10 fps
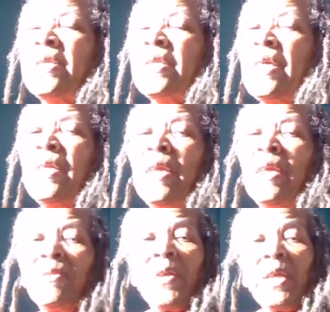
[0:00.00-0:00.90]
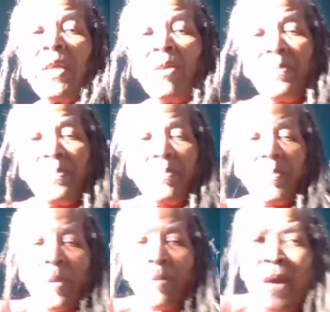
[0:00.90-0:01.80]
See you in the next video.
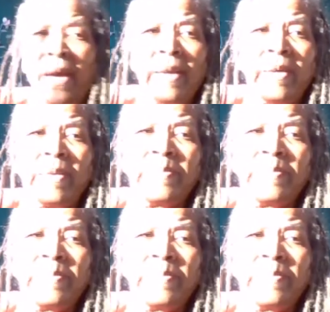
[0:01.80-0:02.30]
Bye-bye.